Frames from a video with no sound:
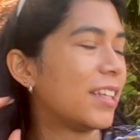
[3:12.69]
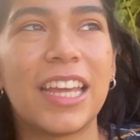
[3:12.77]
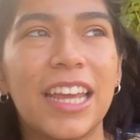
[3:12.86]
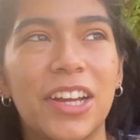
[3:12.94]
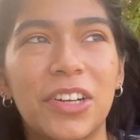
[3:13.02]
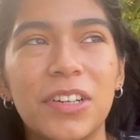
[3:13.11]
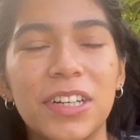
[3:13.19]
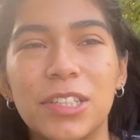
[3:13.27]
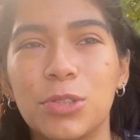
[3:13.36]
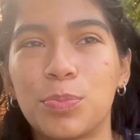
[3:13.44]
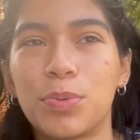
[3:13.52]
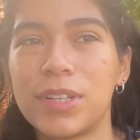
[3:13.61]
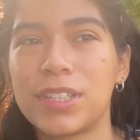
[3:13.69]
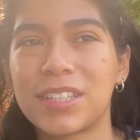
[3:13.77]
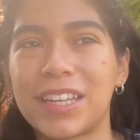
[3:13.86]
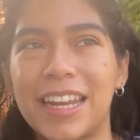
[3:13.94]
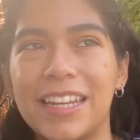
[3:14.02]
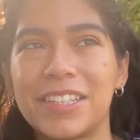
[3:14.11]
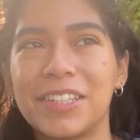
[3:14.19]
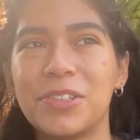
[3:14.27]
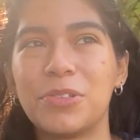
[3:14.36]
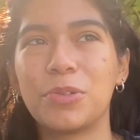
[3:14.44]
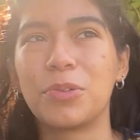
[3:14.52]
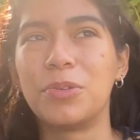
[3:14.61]
The air is brisk and it's a
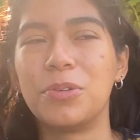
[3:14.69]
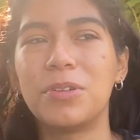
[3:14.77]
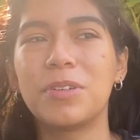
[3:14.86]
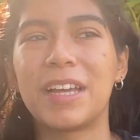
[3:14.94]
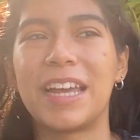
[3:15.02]
little cool,